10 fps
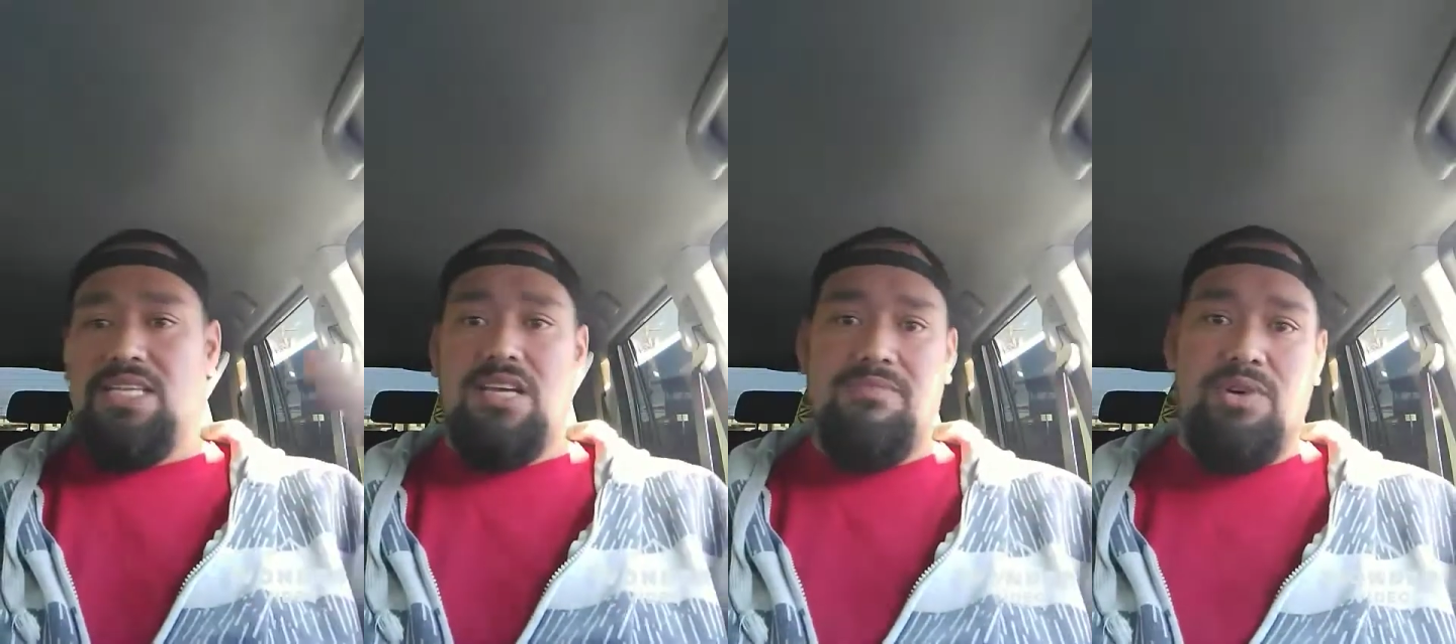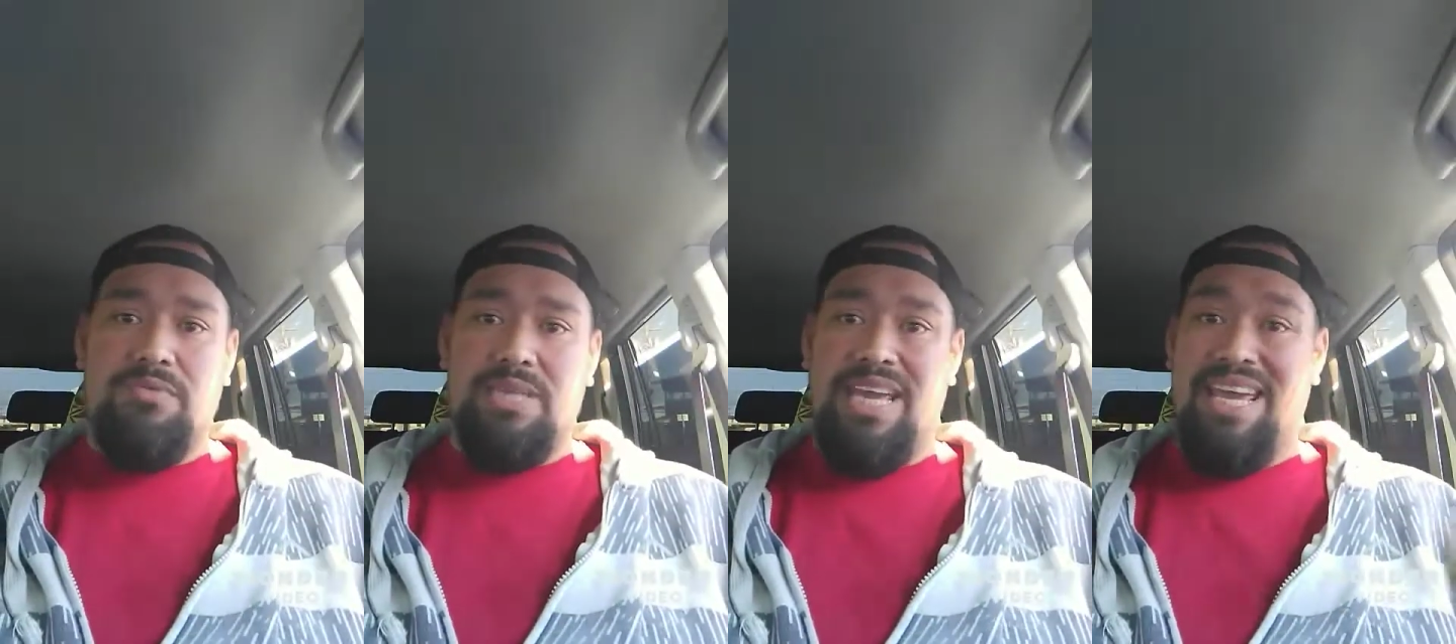
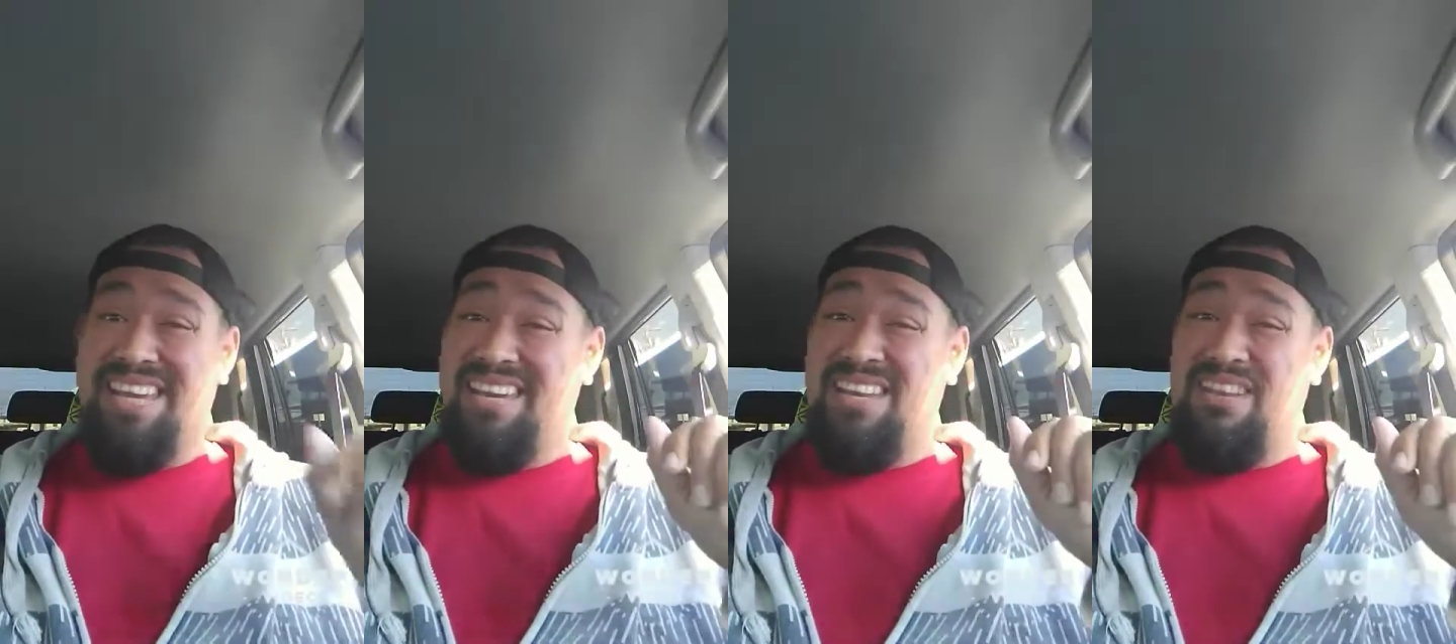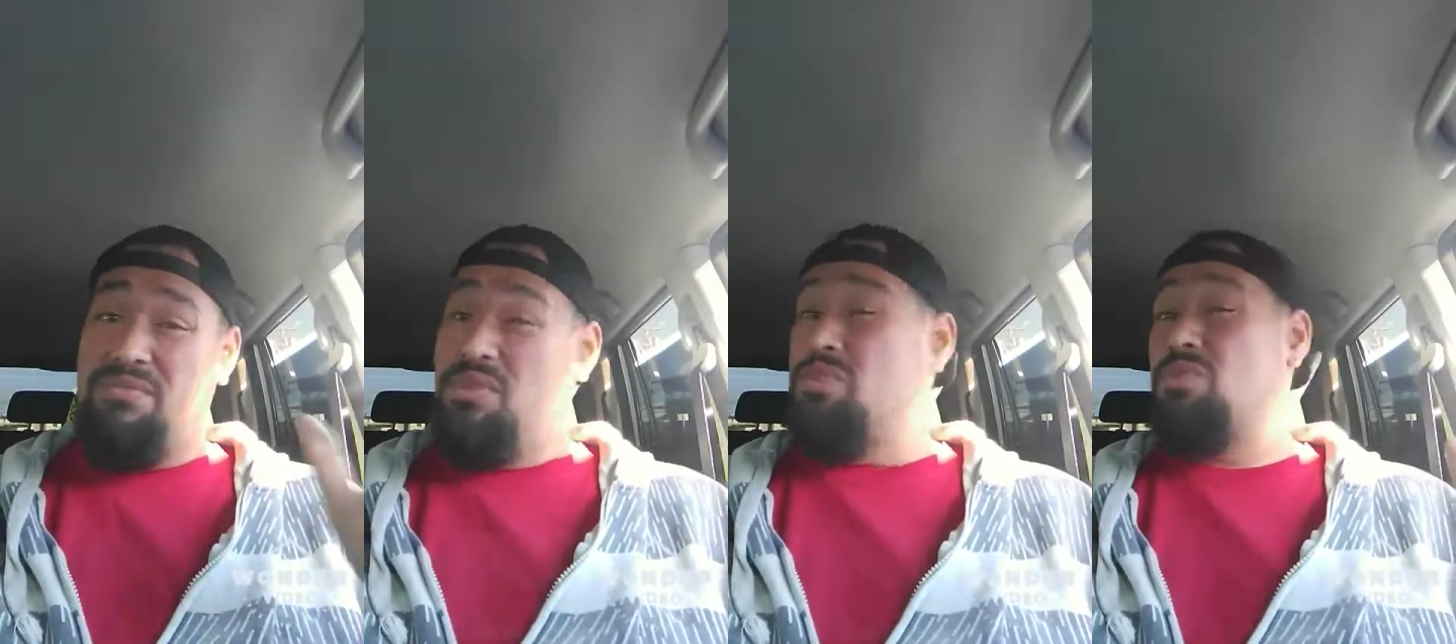sub-ohm tank, and
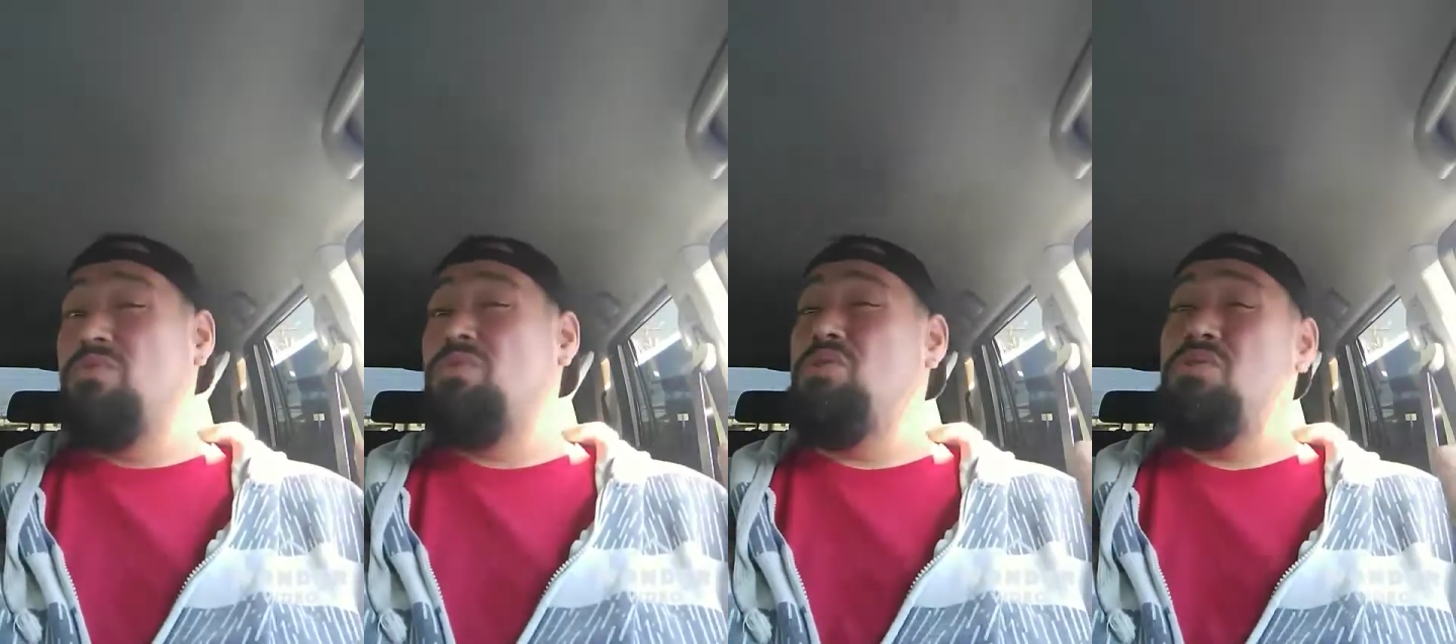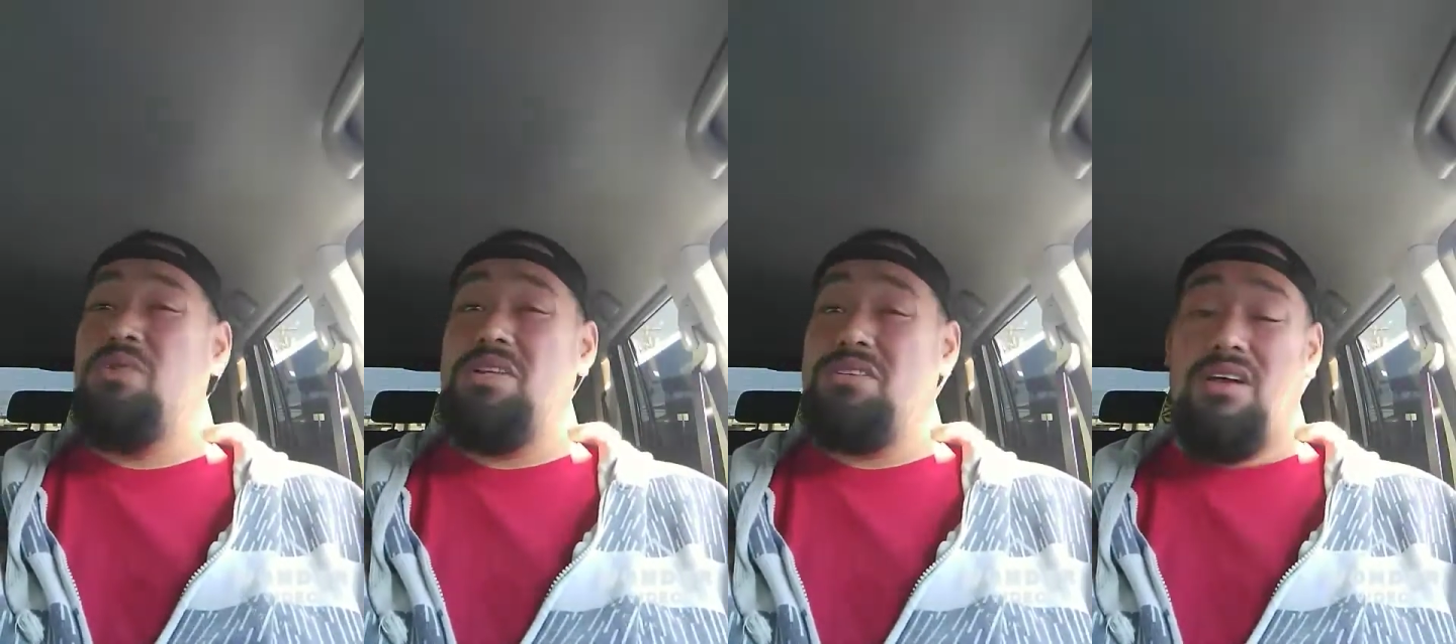if you don't know
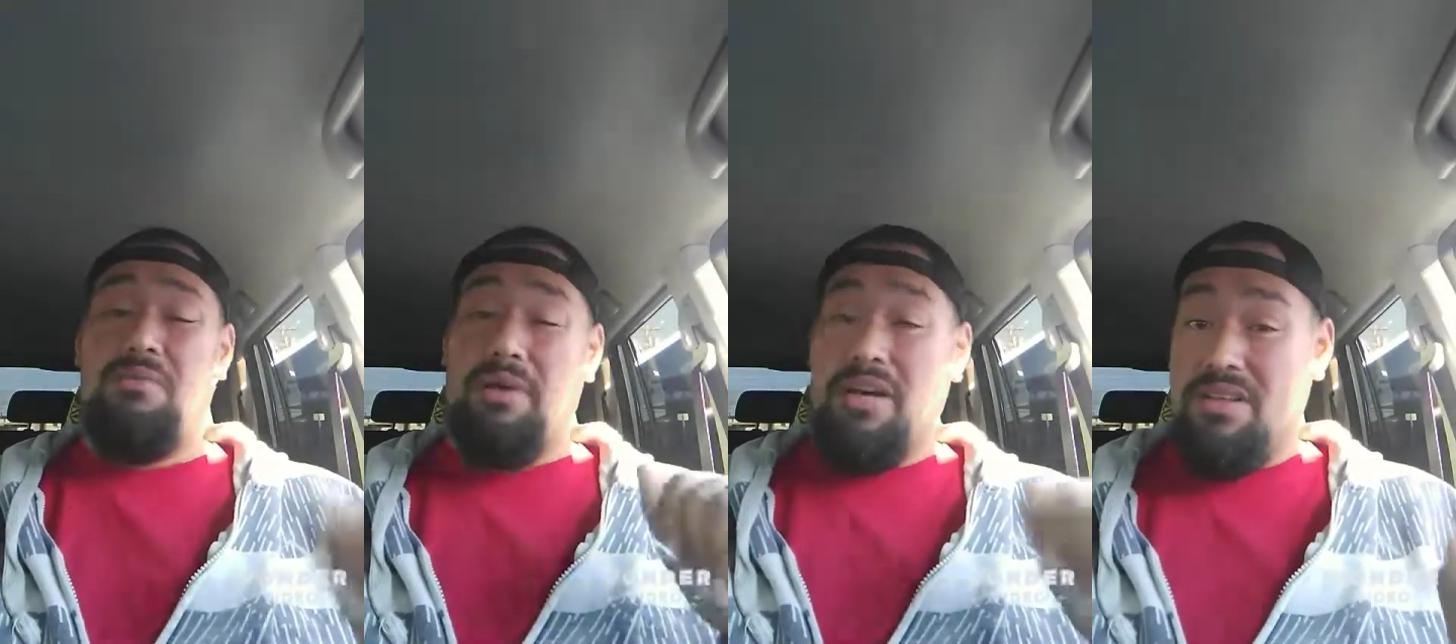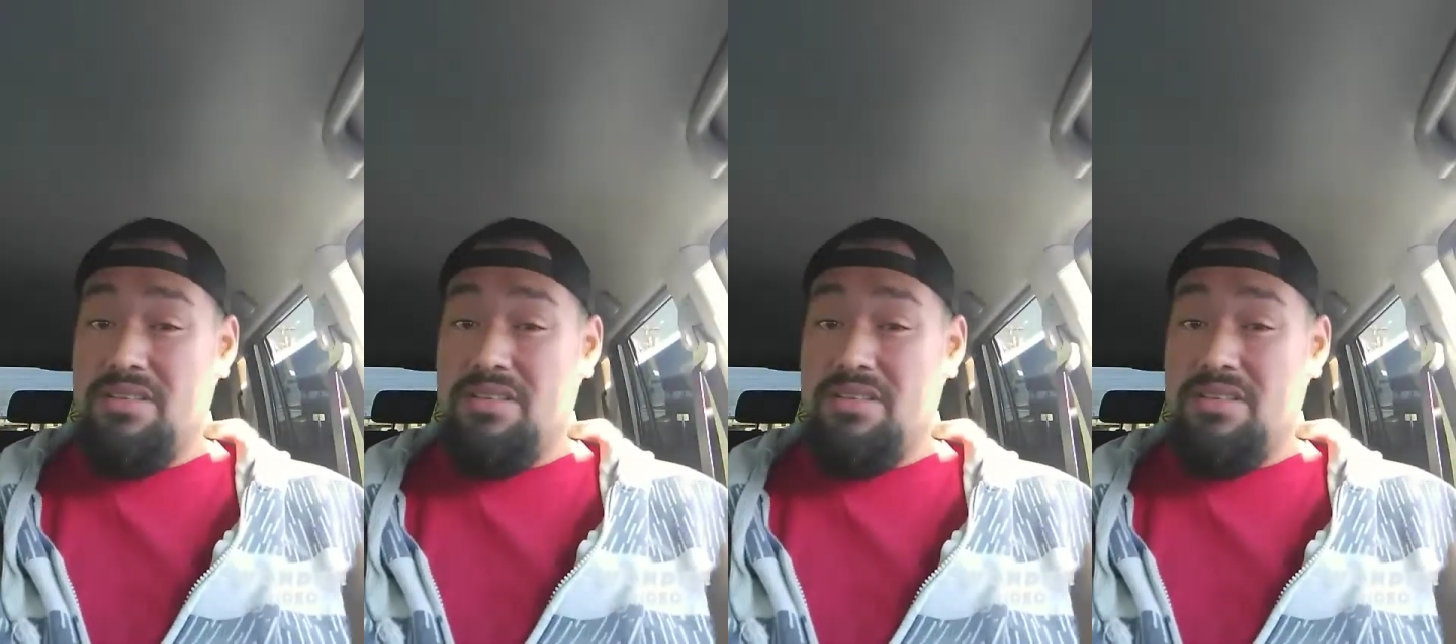what it's all about,